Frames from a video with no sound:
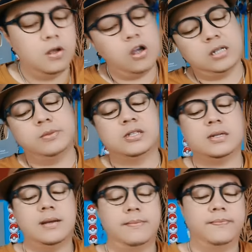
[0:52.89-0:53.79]
Okay, the music
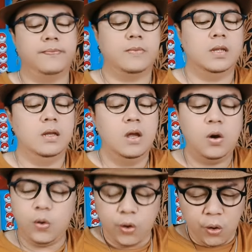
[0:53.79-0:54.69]
on.
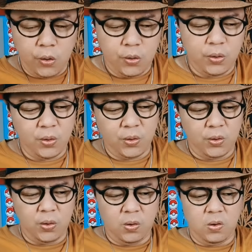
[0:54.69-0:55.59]

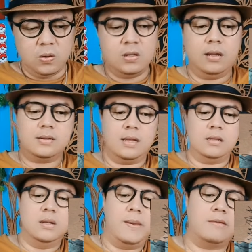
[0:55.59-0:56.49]
Oh, this is
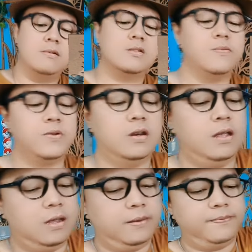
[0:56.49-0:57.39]
like, the background is so
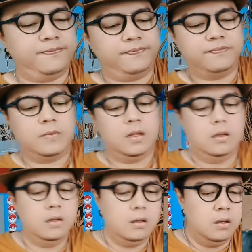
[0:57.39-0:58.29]
pretty.
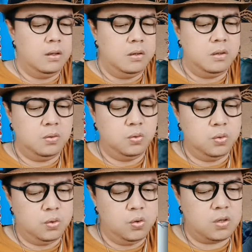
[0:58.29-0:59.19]

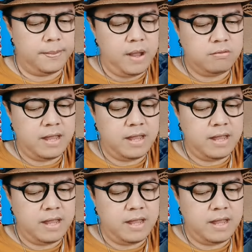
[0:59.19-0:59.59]
Ooh, come on